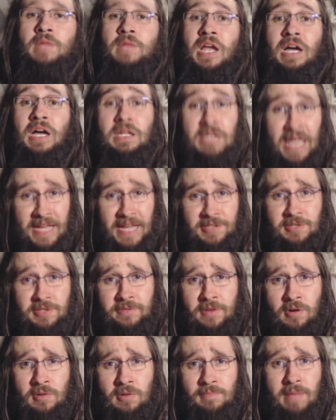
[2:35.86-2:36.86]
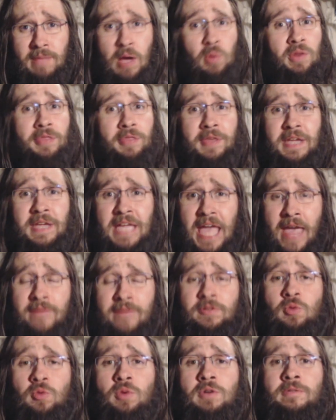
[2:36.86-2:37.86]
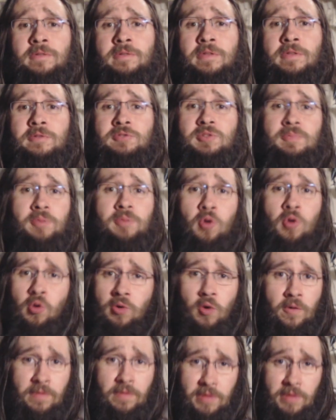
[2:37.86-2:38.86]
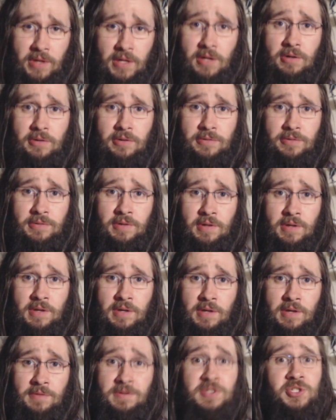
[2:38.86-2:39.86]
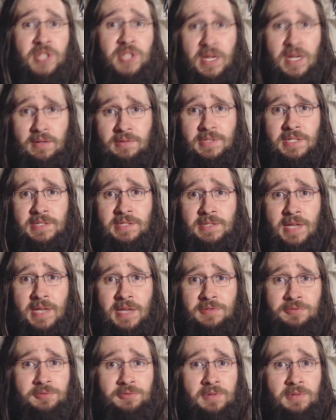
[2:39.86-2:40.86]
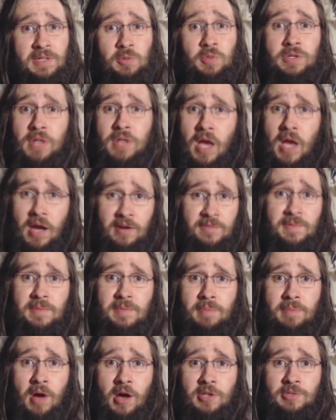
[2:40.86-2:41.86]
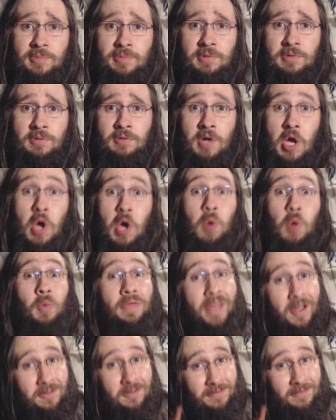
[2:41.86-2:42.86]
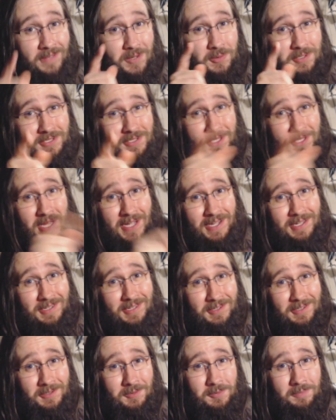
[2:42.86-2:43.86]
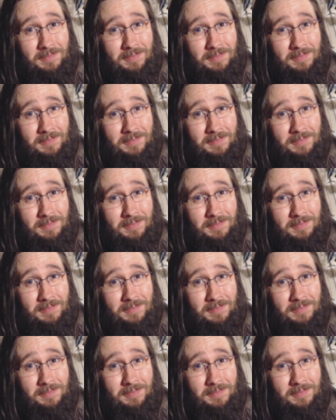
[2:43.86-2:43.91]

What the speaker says: Last of all, I want to thank everyone for their support over the years. This channel's success really would not have been possible without viewers like you.